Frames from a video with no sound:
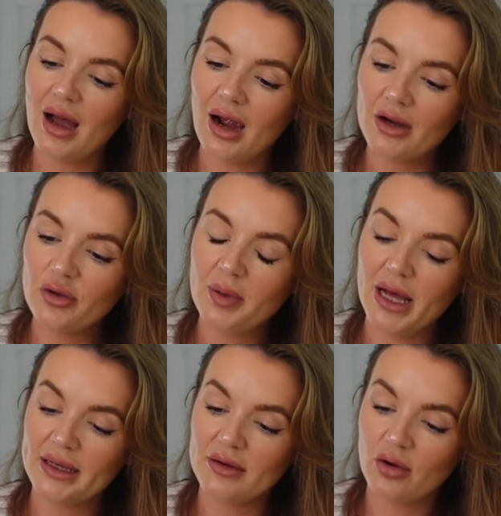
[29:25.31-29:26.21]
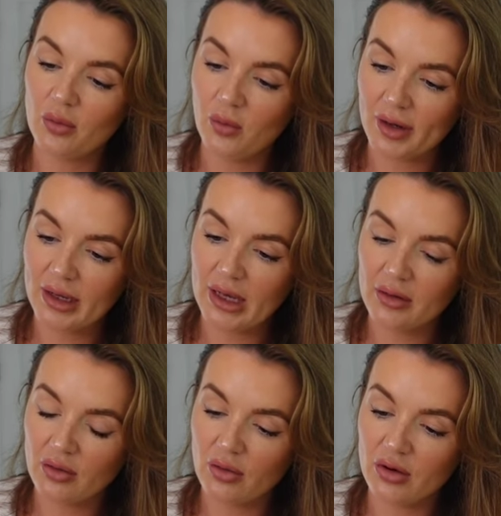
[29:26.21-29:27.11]
Are you planning on
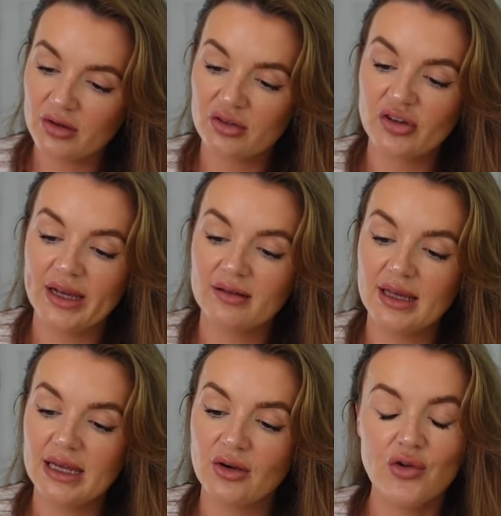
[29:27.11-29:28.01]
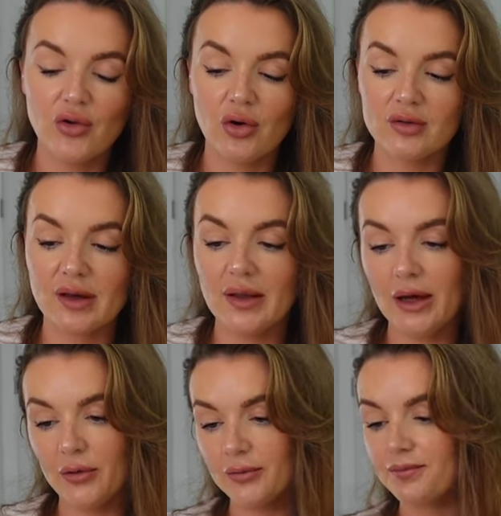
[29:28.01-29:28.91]
working or does childcare not
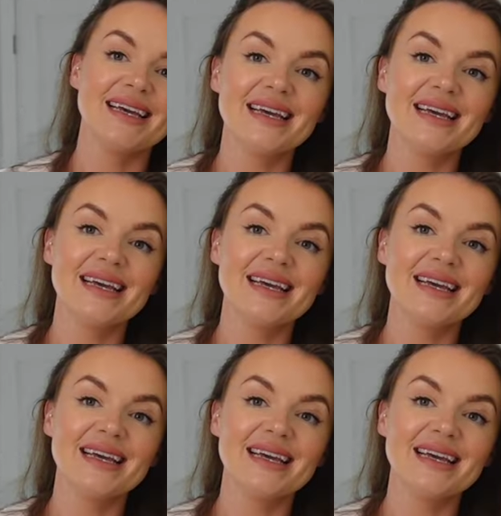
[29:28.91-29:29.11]
allow?